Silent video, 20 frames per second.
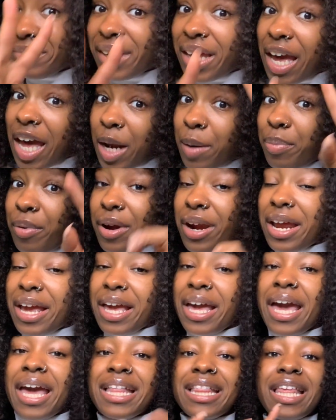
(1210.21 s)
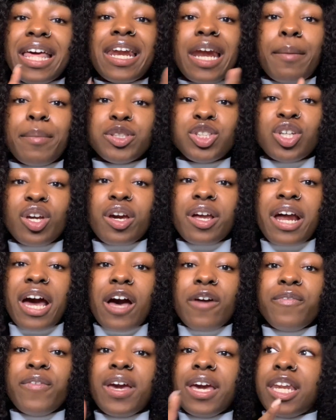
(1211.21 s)
Gotta pray. And then I'm gonna show you the
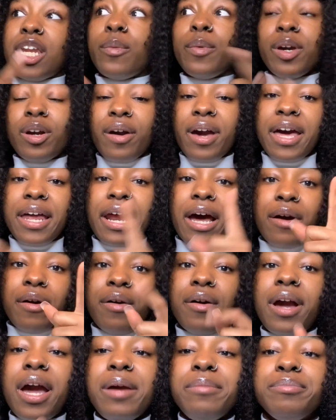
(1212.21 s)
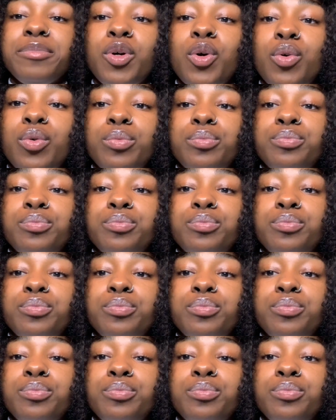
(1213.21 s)
outfit, and then we gonna head out. Okay, cool.